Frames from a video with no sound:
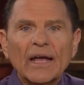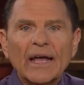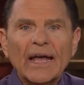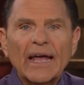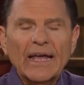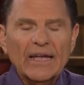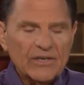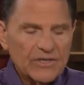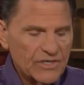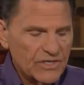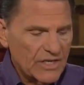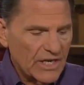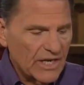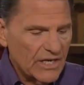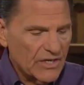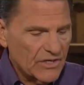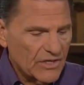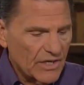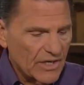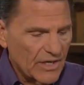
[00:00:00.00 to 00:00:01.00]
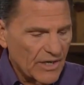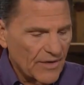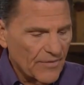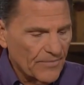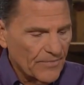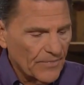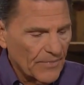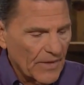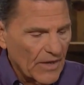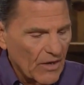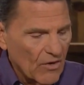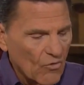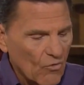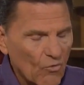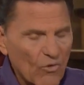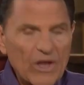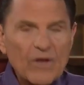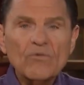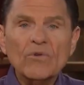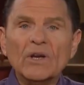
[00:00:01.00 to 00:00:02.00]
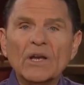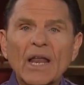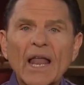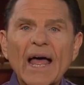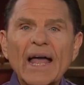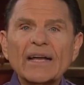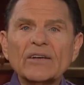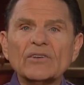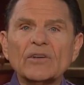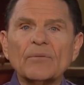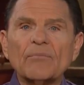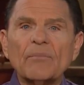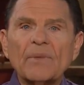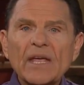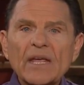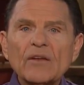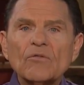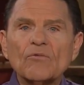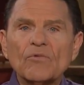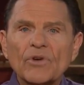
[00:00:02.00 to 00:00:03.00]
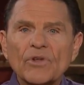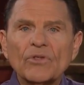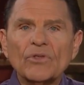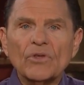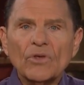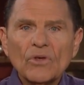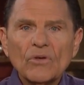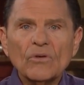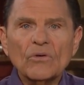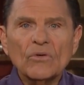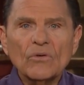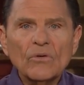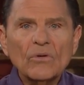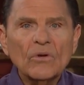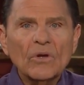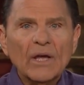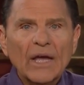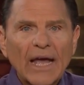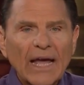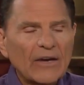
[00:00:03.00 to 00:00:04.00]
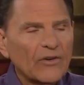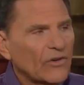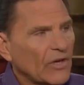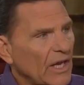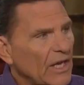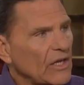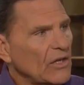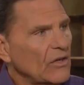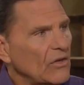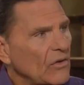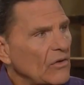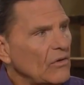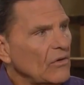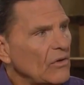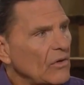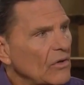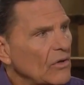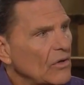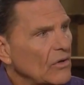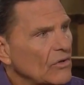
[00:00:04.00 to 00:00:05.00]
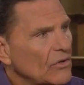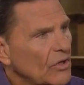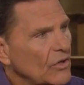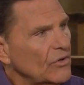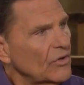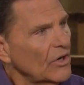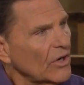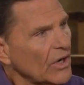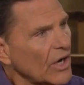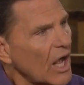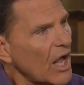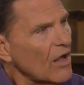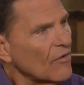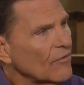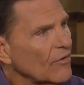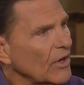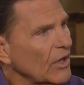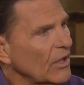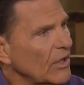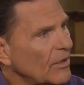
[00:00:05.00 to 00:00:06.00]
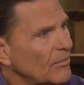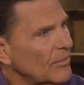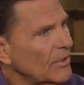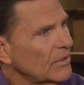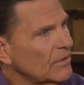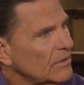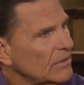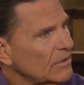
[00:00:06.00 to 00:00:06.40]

and said, um, We would like to meet with you and take you to your golf club.